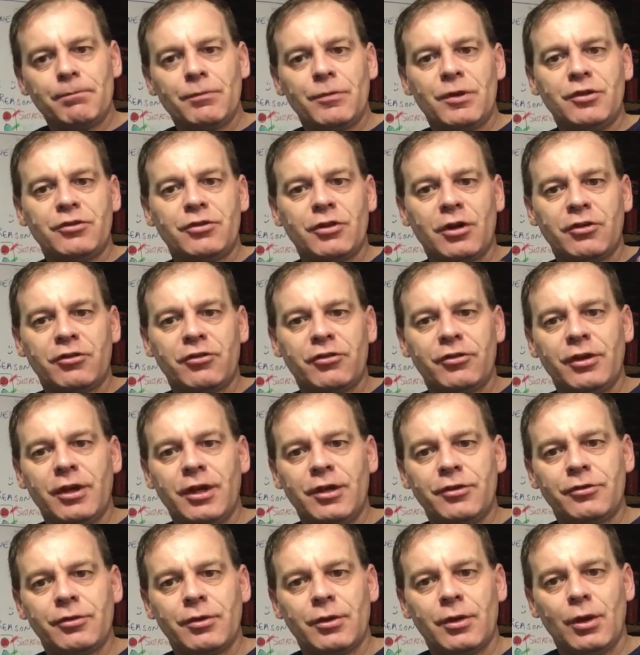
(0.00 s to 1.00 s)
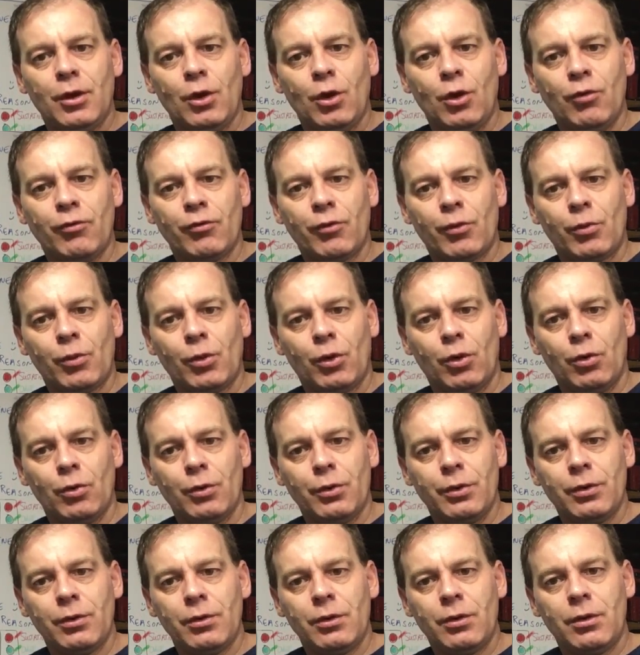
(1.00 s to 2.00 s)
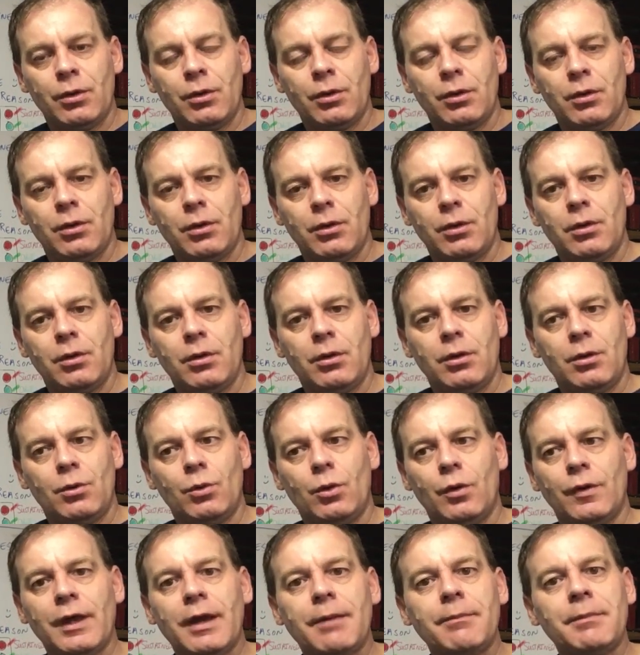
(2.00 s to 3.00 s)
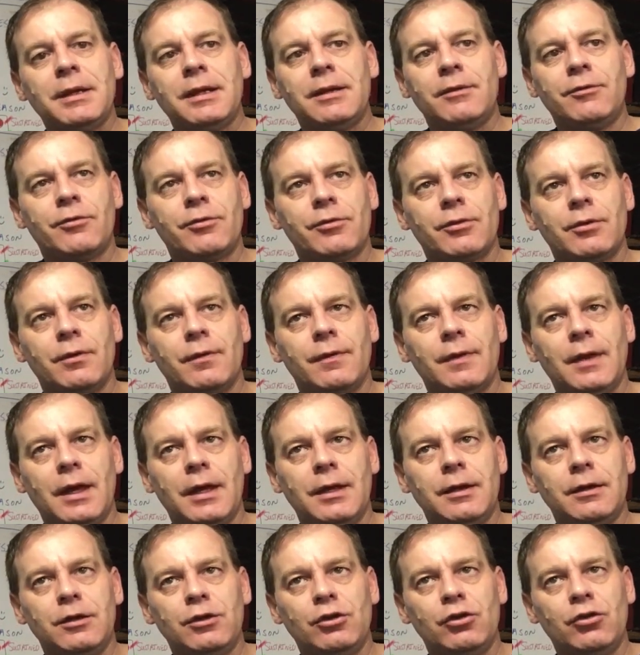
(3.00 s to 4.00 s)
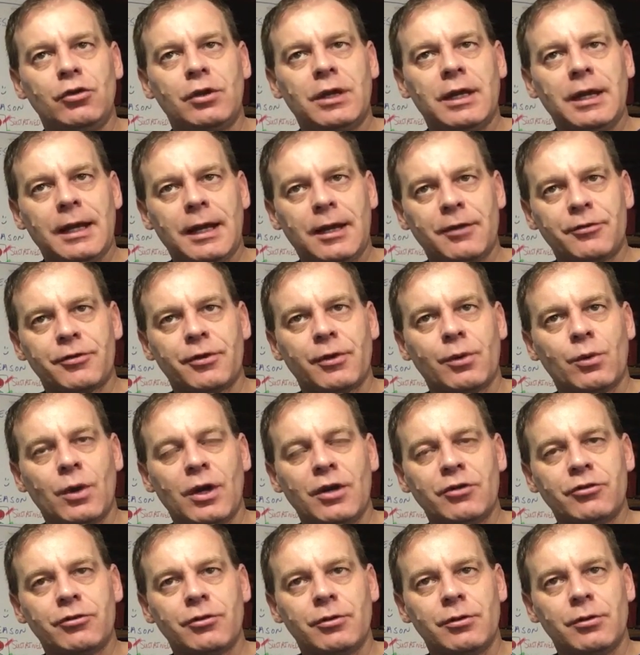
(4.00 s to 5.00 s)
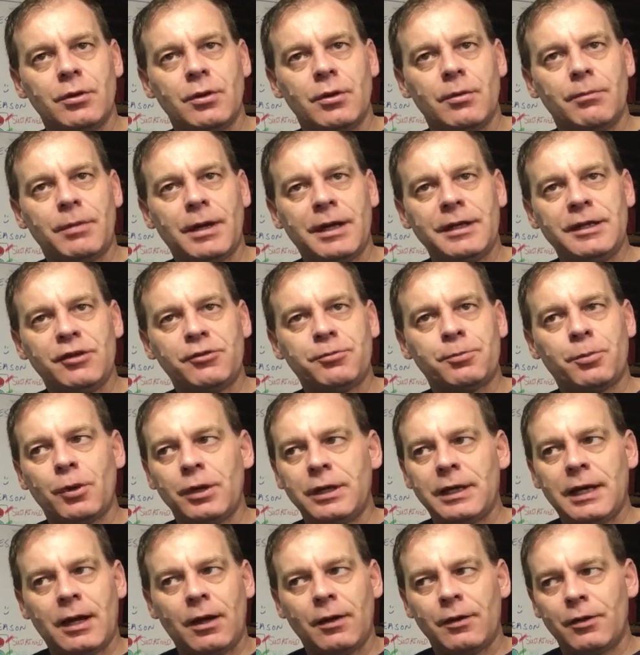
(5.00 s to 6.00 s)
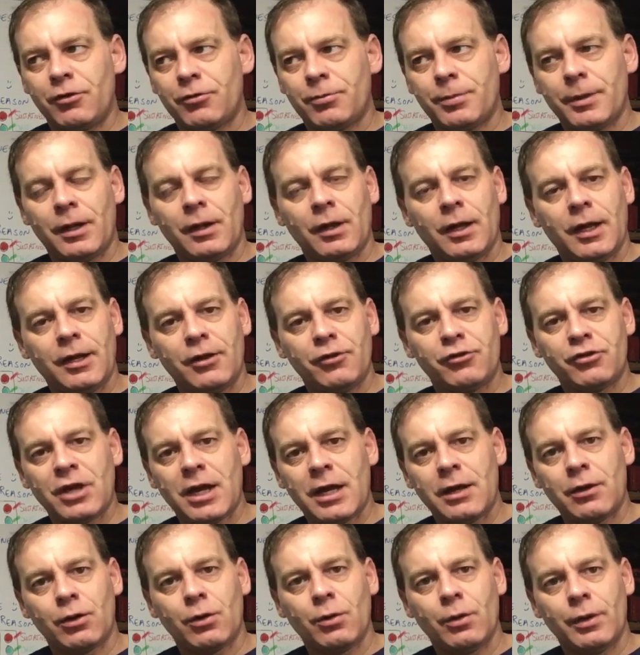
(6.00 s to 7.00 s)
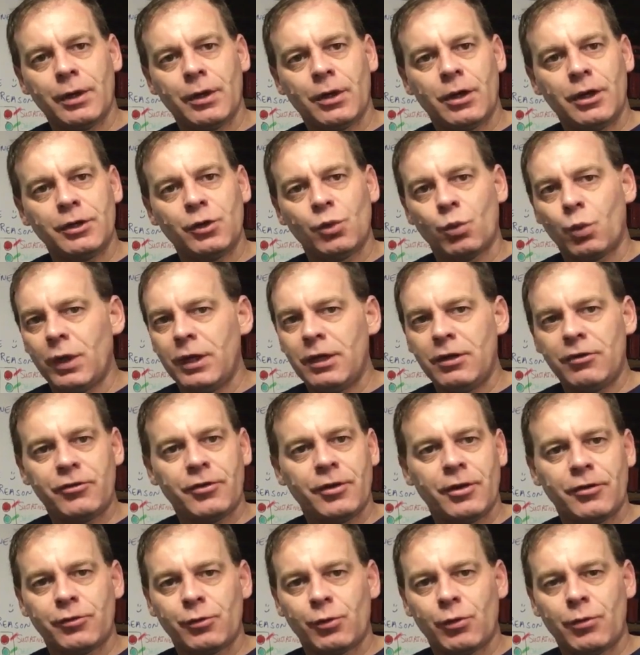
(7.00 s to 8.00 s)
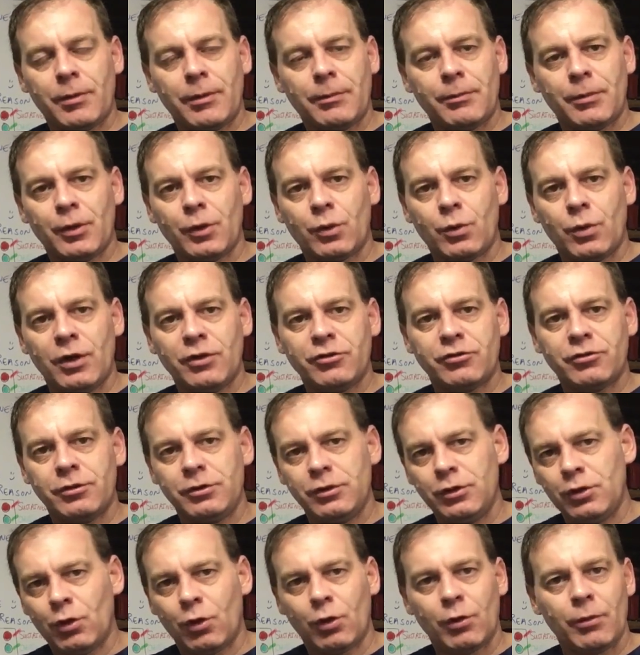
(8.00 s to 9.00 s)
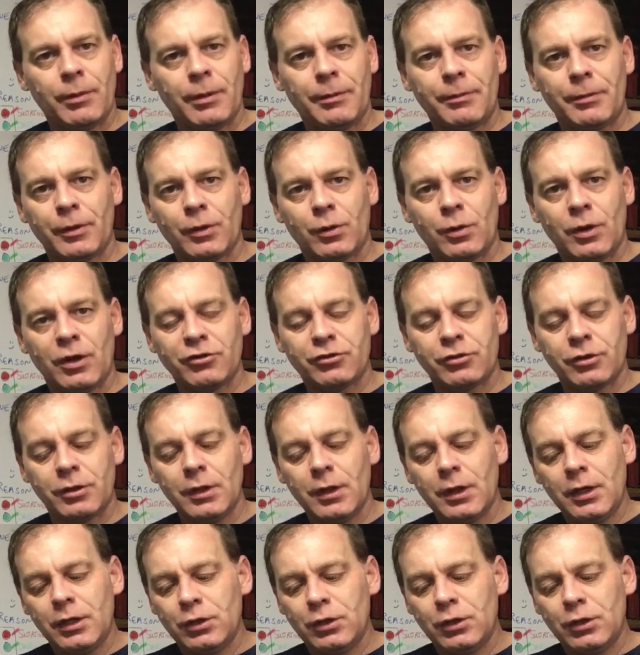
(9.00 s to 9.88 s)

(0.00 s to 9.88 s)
The judge says overruled. Well, that means then you can ask the question. By this point now, there's been a lot of chatter going on. Your witness doesn't remember the question. You don't remember the question.